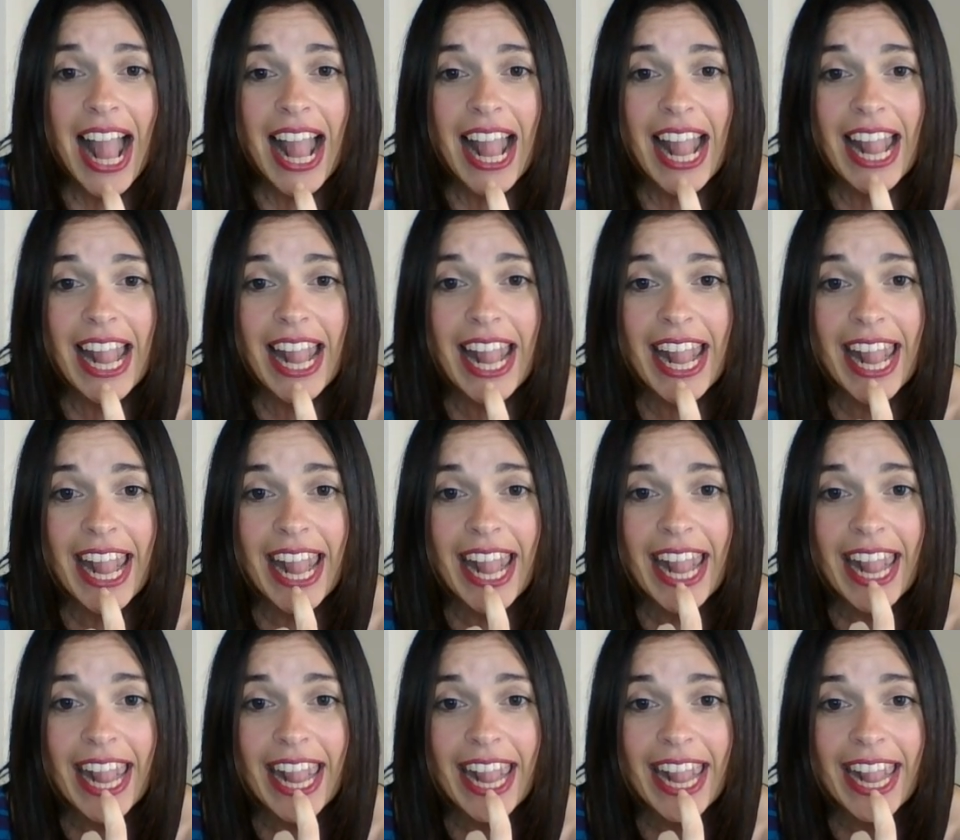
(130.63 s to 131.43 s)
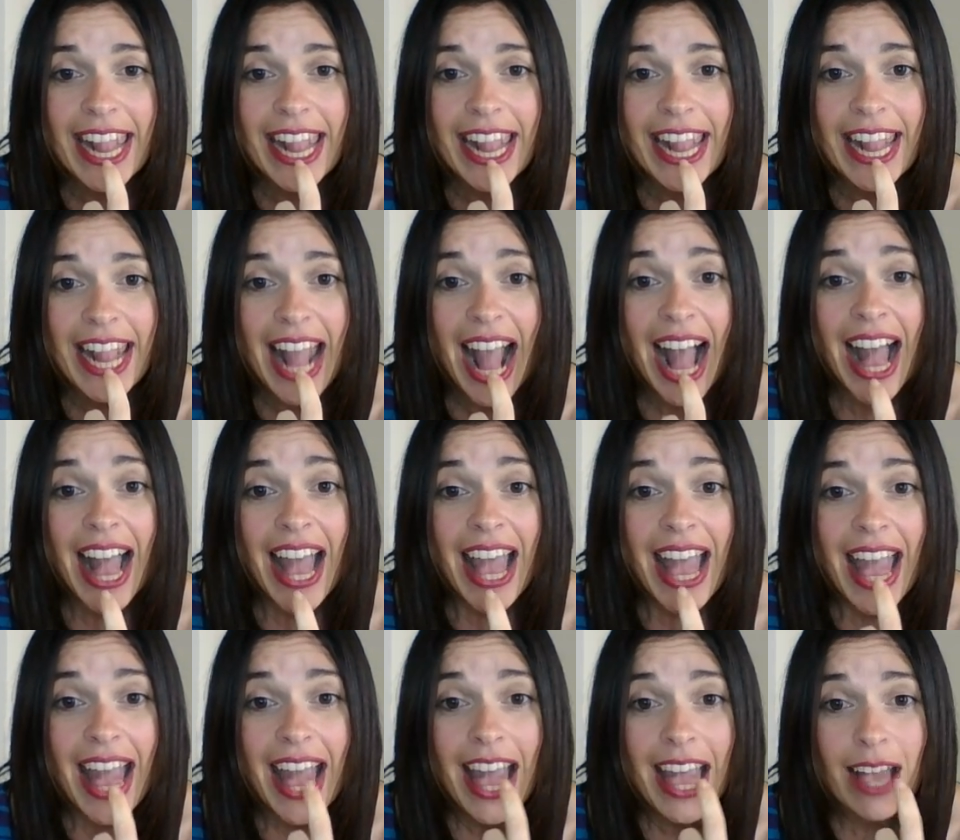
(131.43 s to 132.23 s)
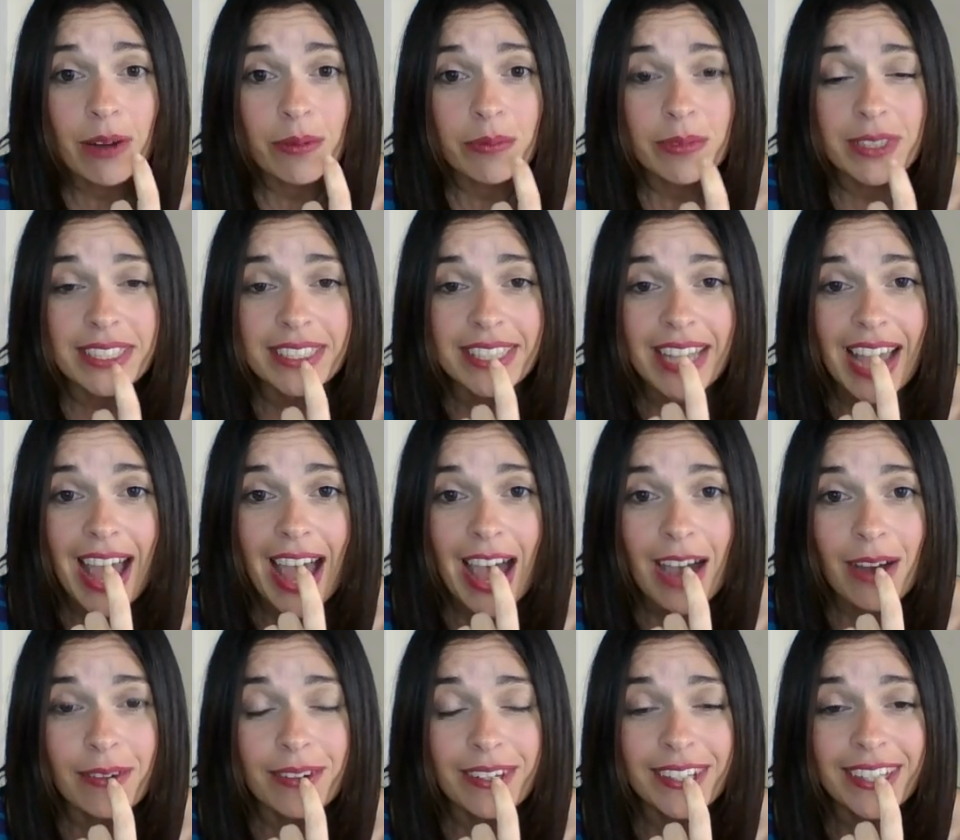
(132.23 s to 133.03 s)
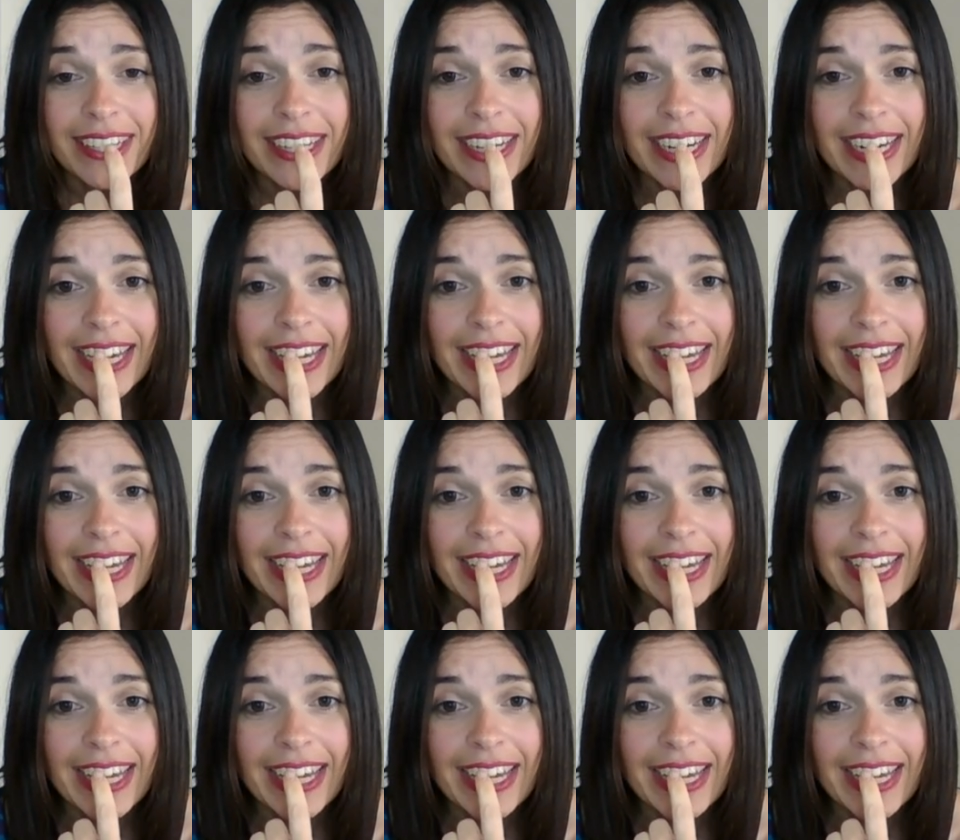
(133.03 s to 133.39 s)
yeah. And with our